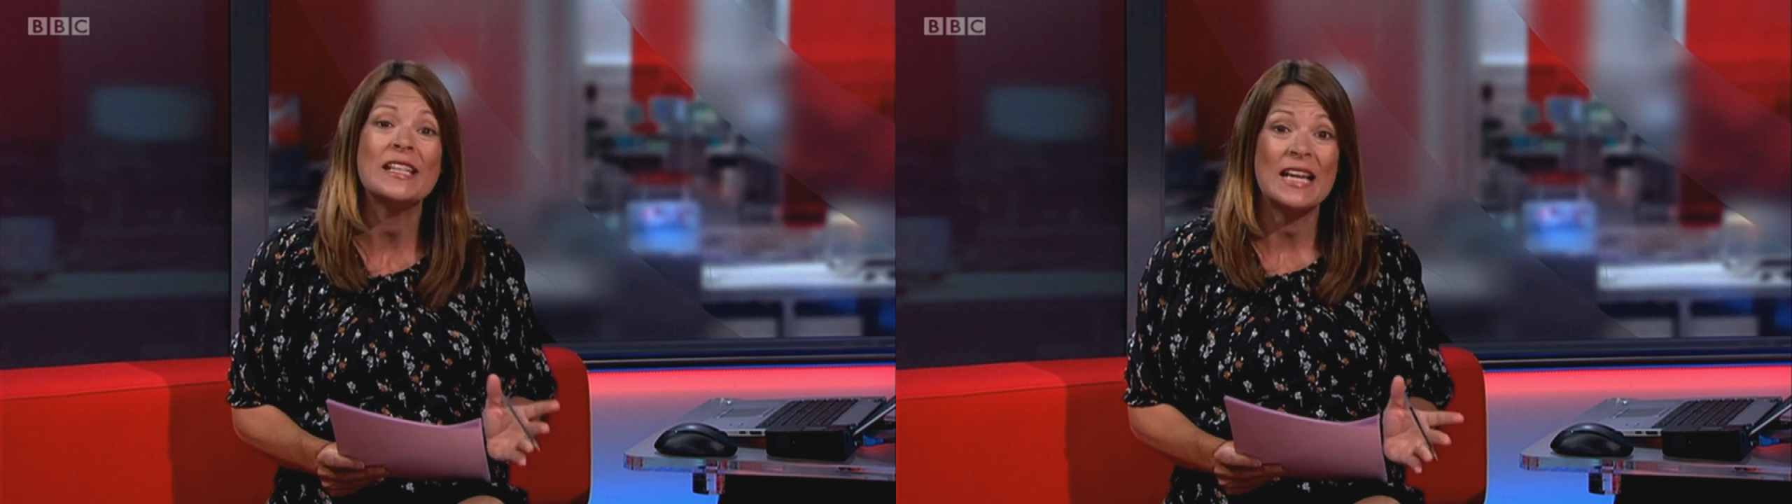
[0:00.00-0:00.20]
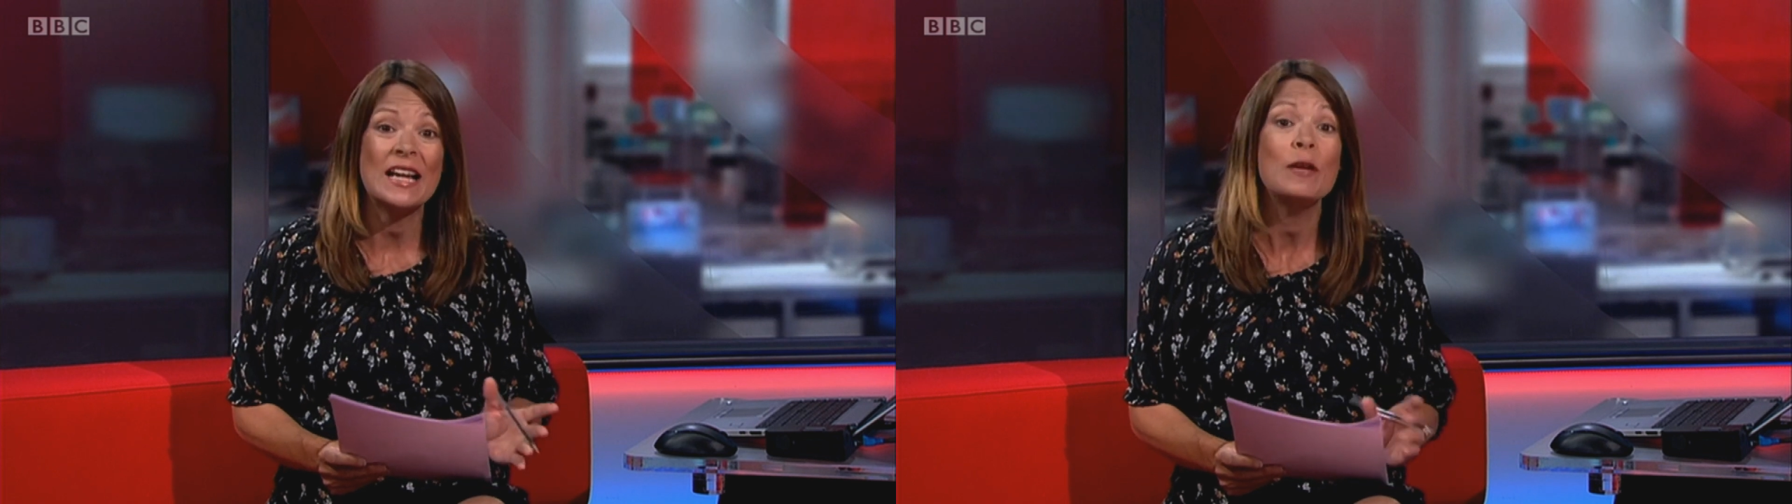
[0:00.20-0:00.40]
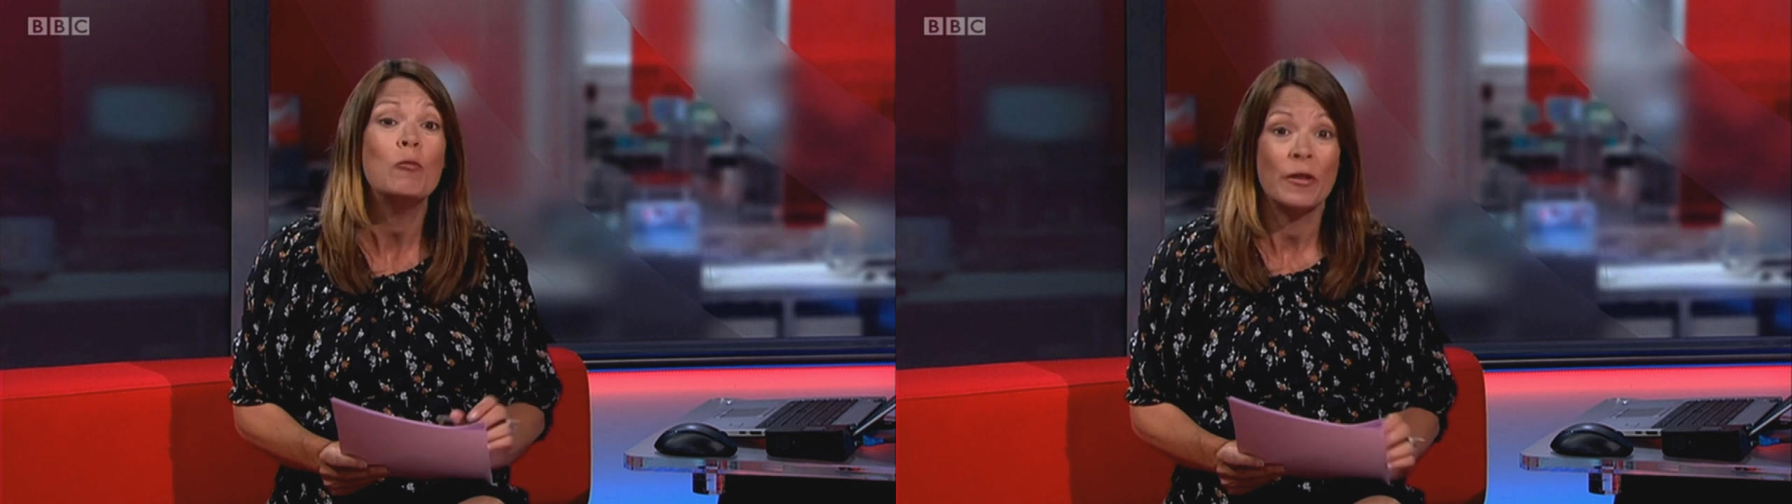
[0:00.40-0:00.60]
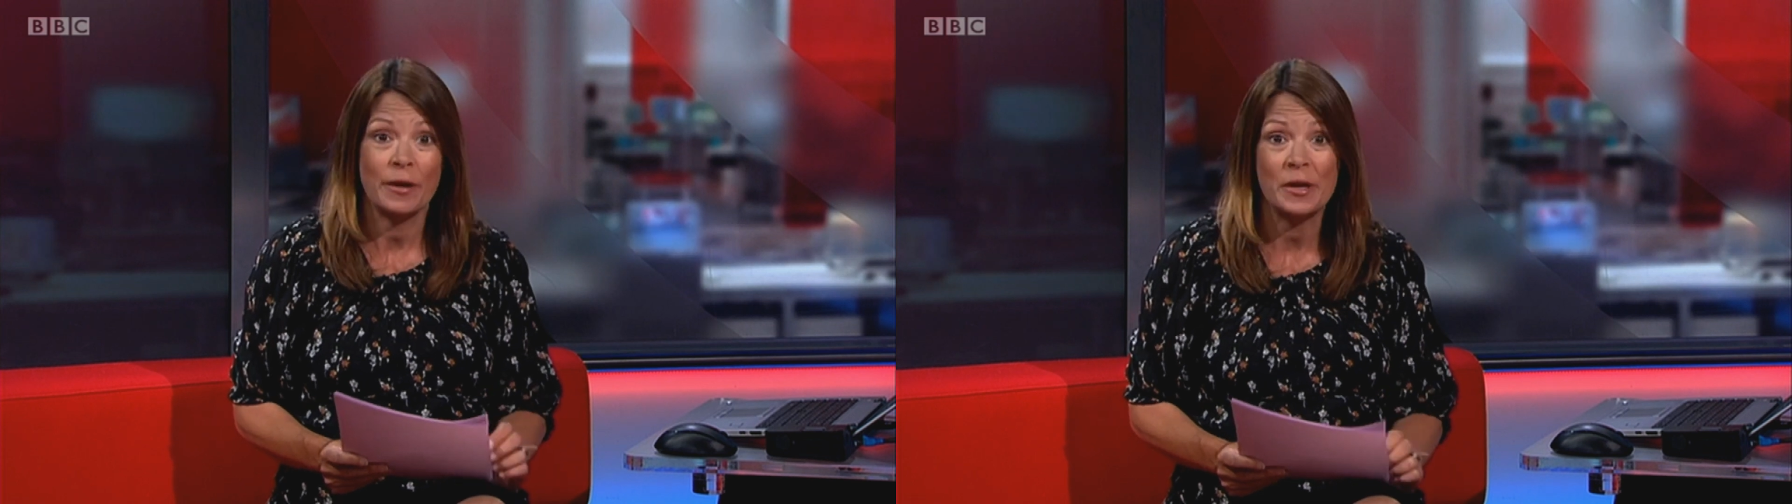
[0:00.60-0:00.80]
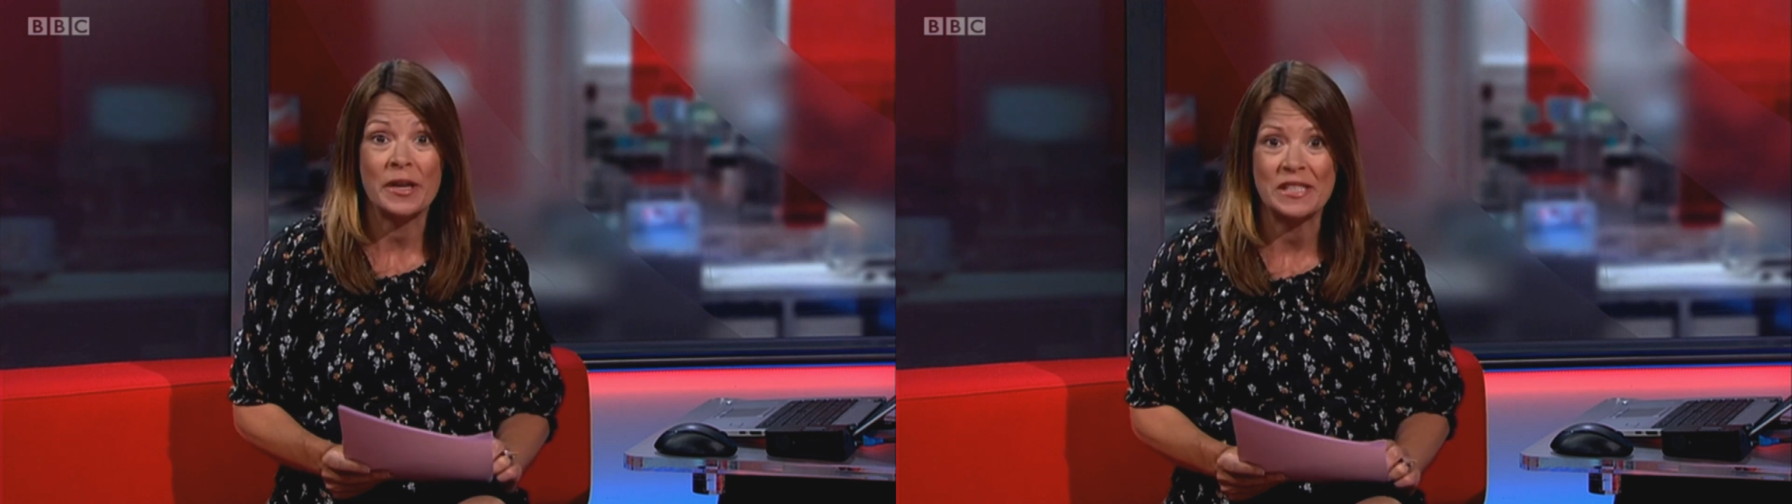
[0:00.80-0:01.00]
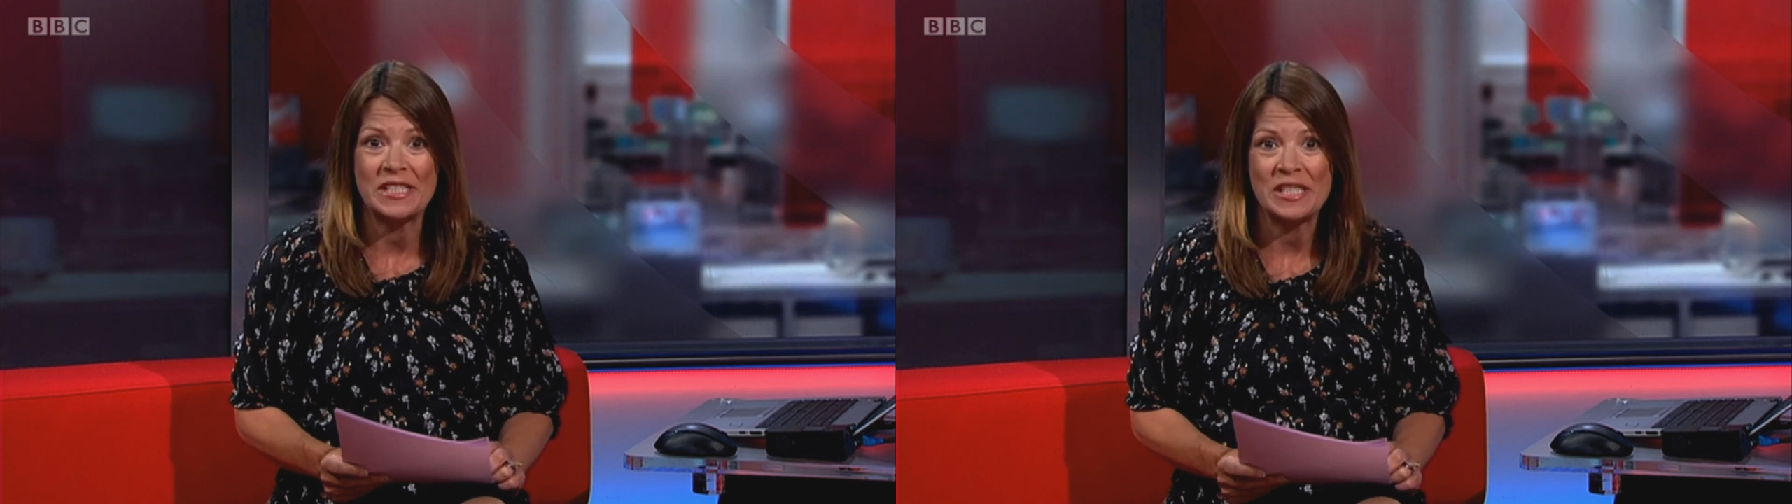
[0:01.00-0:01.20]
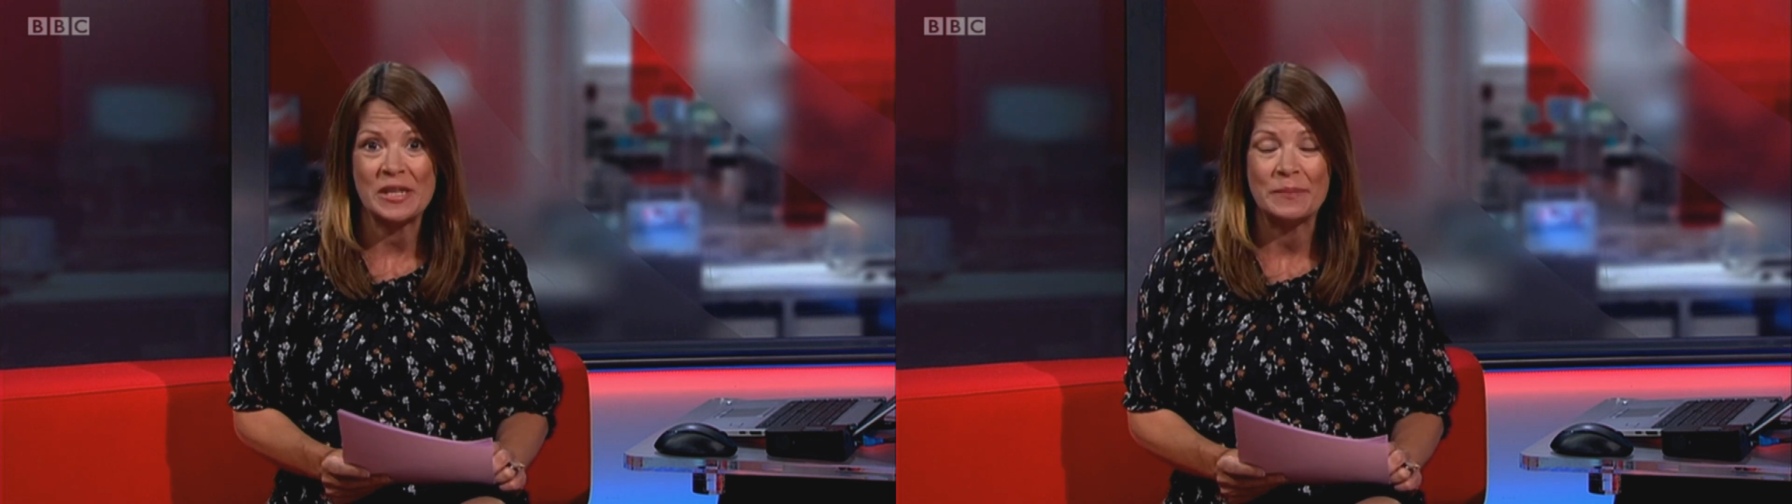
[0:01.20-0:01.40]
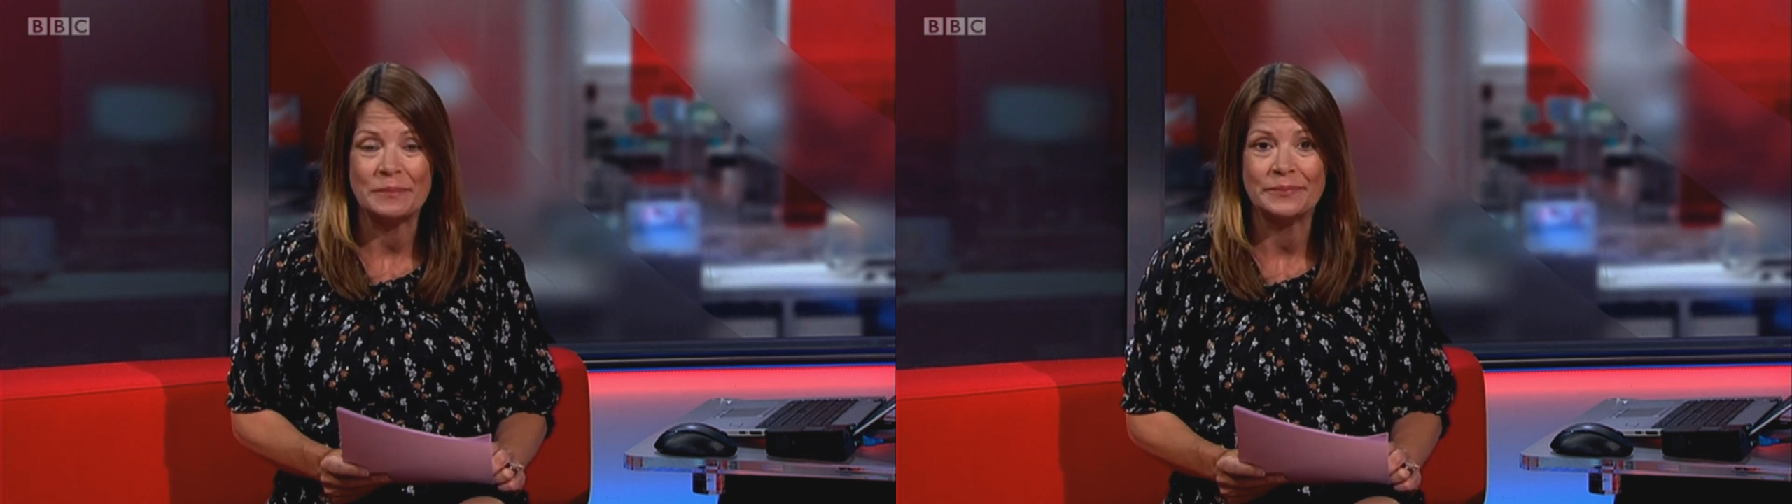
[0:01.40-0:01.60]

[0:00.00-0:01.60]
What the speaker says: exactly what they were going to do.